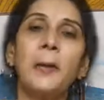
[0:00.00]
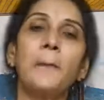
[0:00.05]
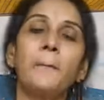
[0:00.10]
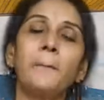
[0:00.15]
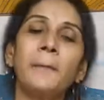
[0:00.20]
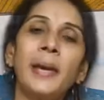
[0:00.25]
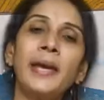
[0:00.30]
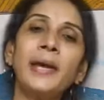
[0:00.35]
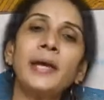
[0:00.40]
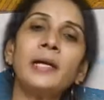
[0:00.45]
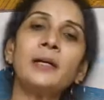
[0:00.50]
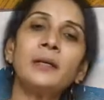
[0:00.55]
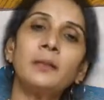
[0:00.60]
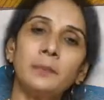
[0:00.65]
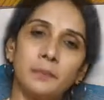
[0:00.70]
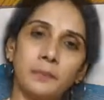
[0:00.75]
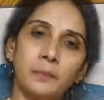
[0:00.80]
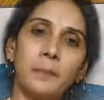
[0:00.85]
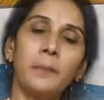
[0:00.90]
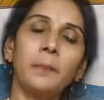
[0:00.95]
Make
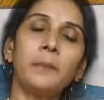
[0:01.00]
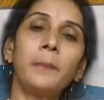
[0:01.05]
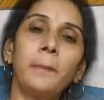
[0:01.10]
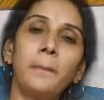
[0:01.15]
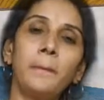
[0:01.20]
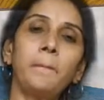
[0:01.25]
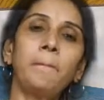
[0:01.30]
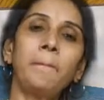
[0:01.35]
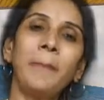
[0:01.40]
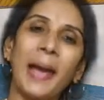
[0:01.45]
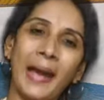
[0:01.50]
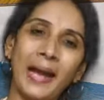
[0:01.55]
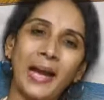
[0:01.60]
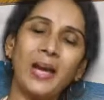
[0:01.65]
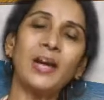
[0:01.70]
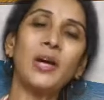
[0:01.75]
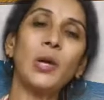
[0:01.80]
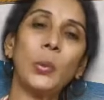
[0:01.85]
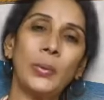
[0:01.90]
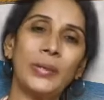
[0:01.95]
a
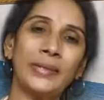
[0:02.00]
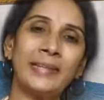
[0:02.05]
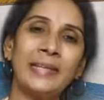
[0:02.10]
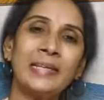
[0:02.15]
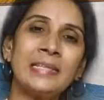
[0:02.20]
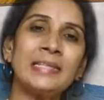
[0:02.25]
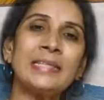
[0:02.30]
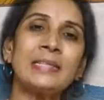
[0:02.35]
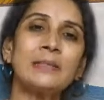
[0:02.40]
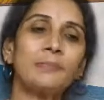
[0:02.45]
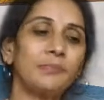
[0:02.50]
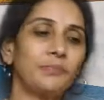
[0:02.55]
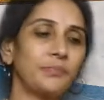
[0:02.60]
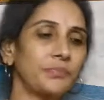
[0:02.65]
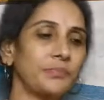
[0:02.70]
pack with this.